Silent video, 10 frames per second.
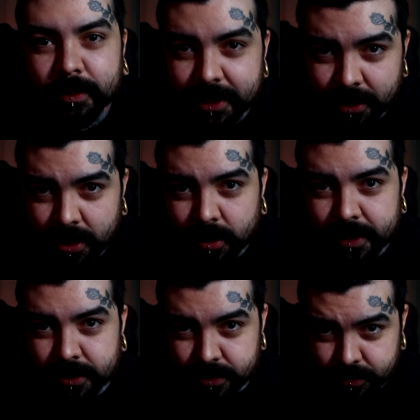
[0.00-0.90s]
but when you go
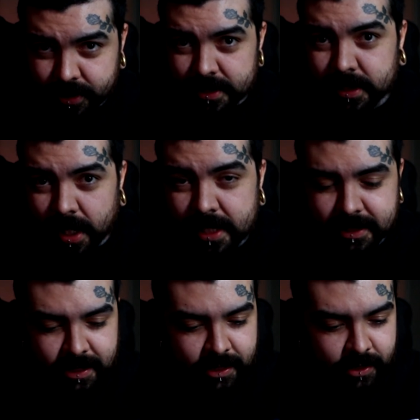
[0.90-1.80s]
and you use the
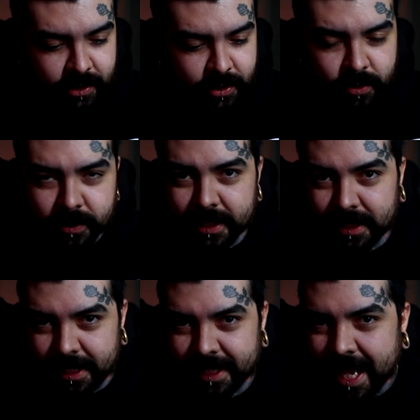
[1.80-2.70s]
slots, they you don't get
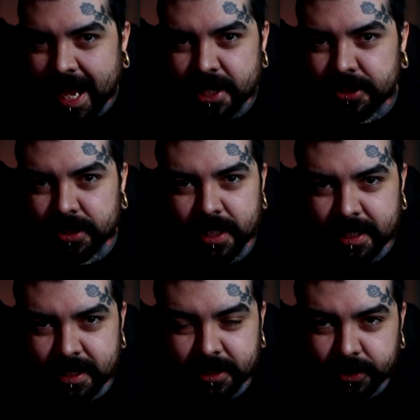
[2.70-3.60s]
like cash or
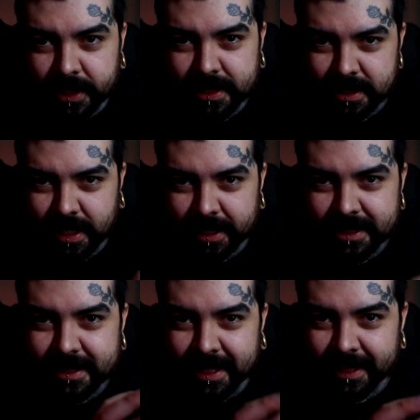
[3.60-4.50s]
anything. You get this like
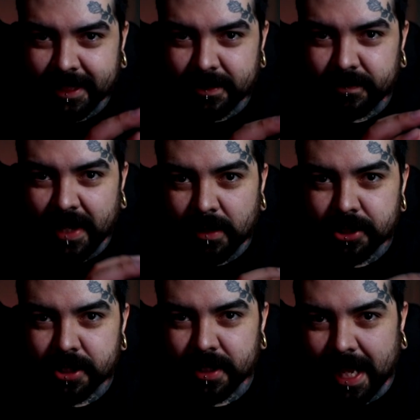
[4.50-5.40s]
ticket
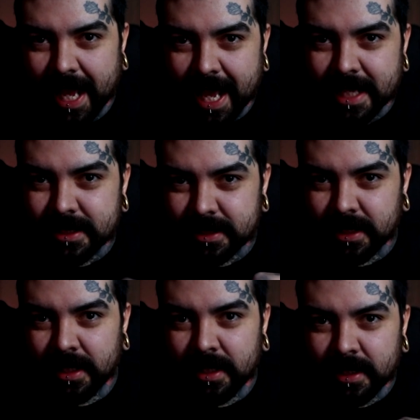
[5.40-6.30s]
voucher that has
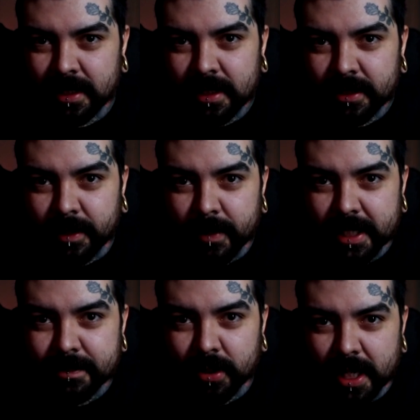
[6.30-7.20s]
the
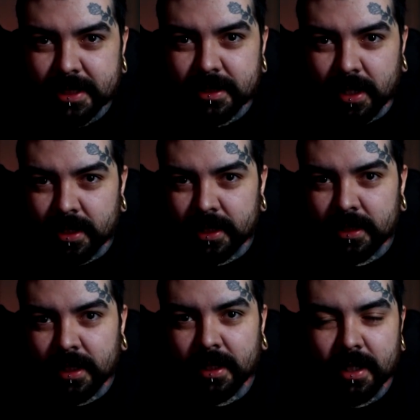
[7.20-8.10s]
money price on
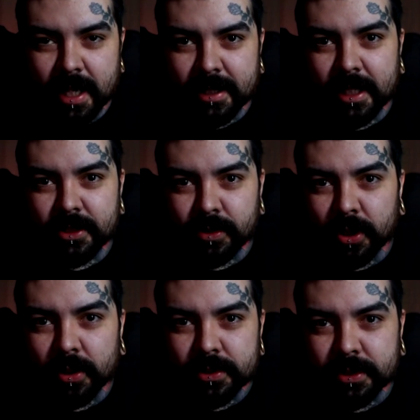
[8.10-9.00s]
it, and then you
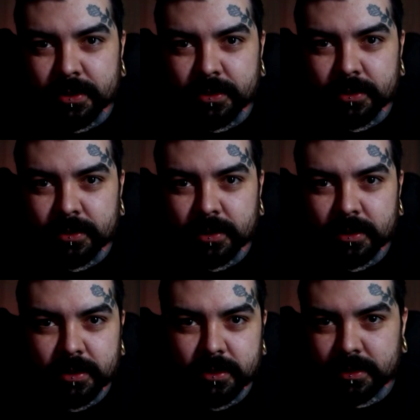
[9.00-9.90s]
go to
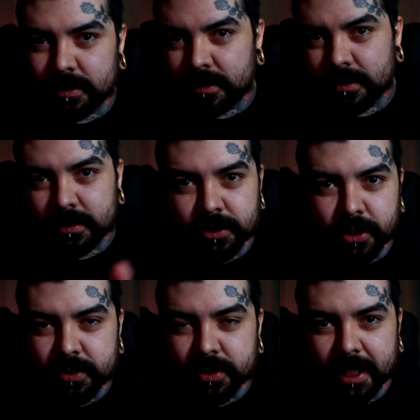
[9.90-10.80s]
you
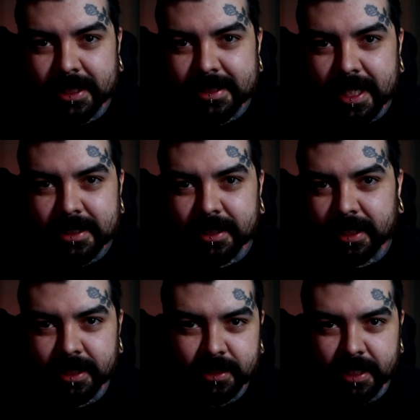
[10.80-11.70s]
go to like a desk and
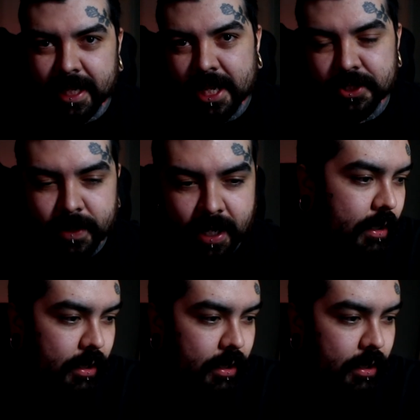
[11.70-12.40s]
they they cash you out.